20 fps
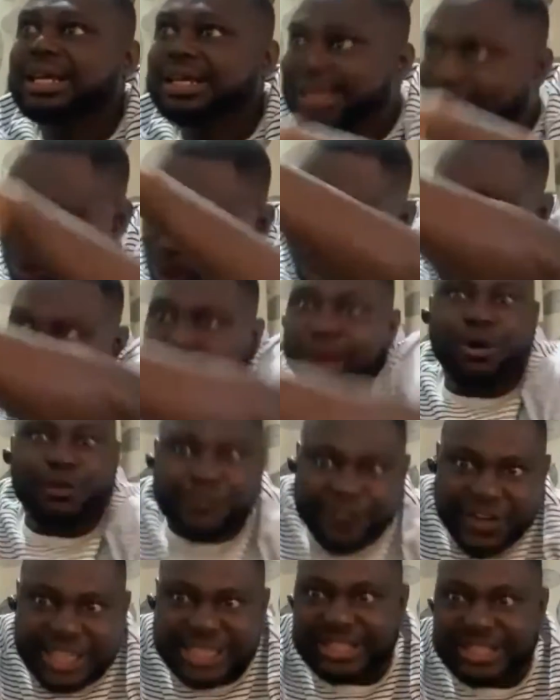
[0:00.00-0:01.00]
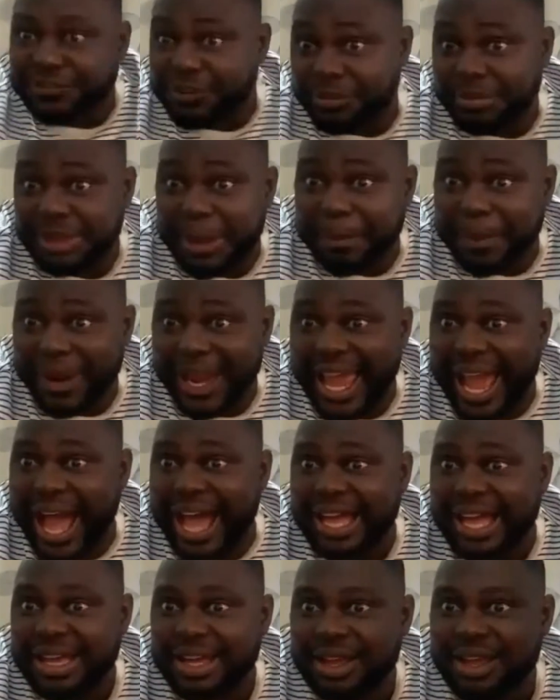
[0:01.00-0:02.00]
They got a confession from the
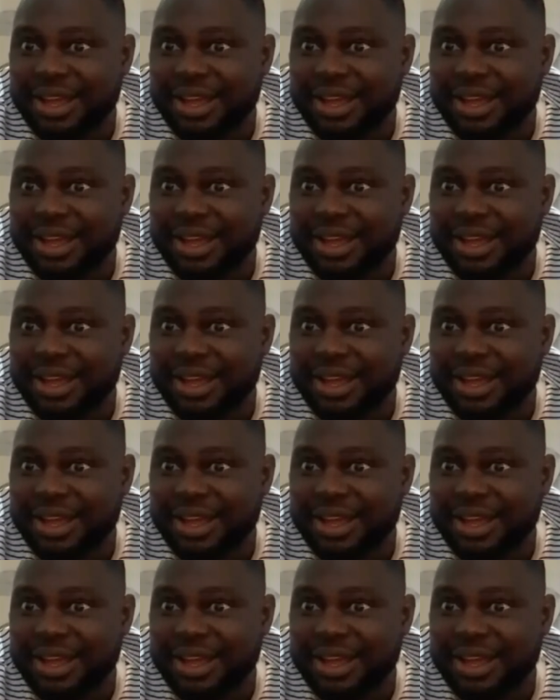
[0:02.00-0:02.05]
player.